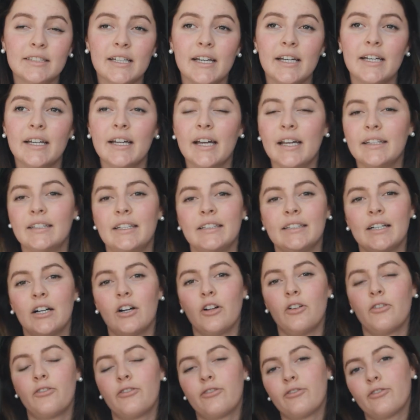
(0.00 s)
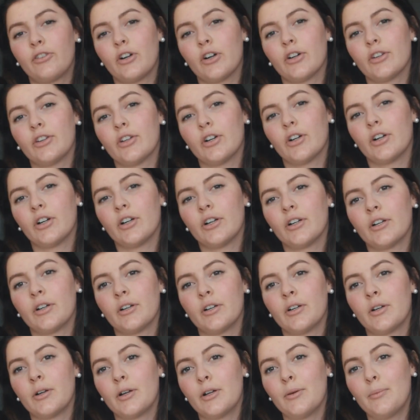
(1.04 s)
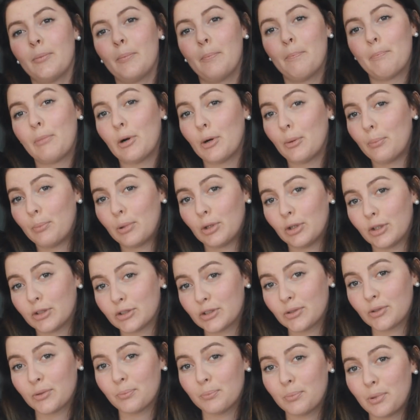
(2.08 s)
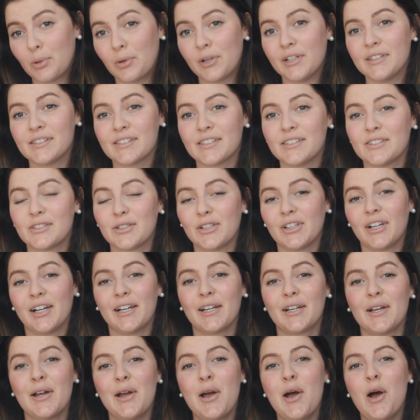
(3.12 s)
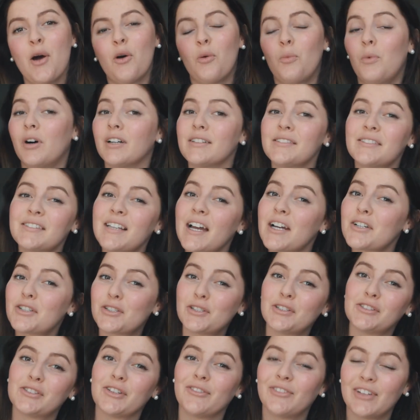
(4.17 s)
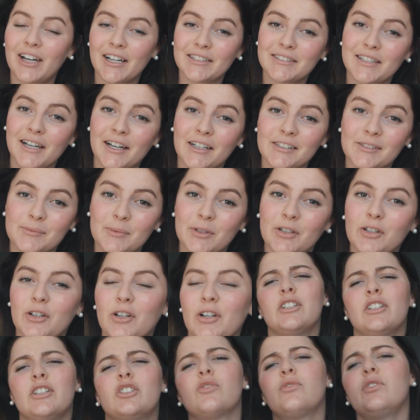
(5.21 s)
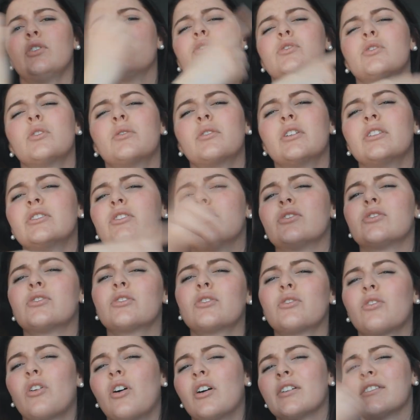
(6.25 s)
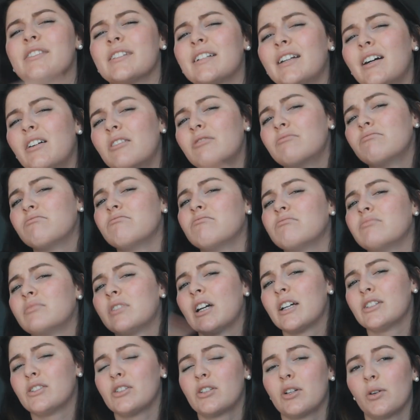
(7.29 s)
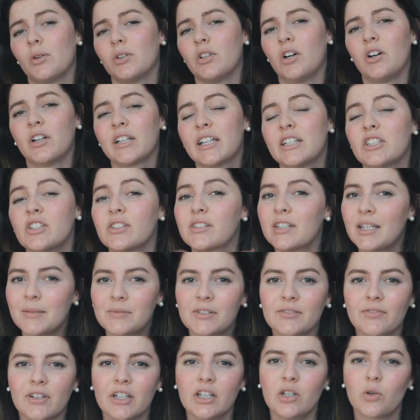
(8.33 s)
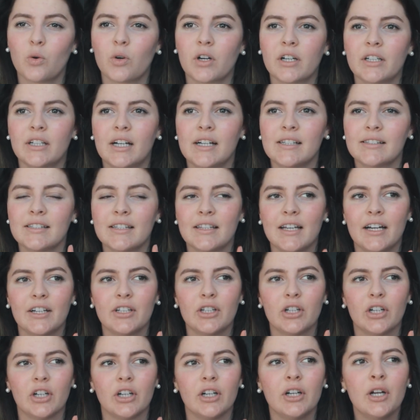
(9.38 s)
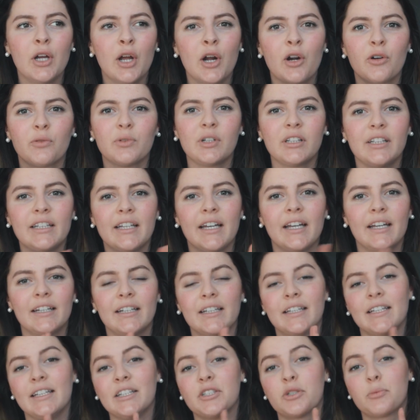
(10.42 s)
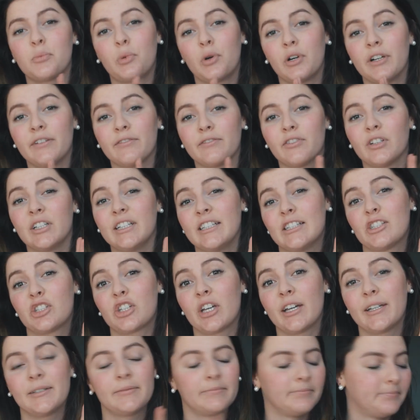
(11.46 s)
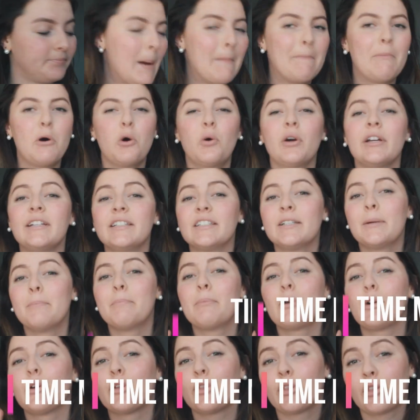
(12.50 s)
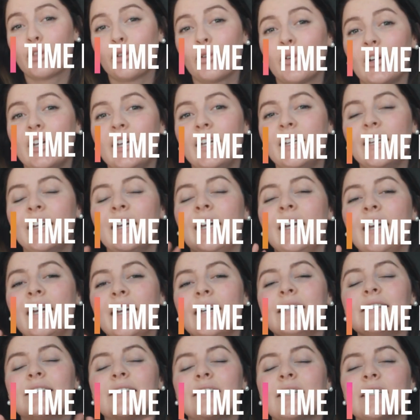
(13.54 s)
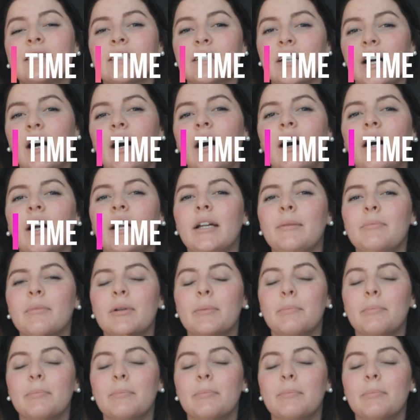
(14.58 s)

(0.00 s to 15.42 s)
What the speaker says: day, and then I'll further put bullet points into like what sections of that textbook. It just feels so good just to cross it out as you go along. It just keeps it very organized and that you're really hitting each point for each day. Point number 3 is to time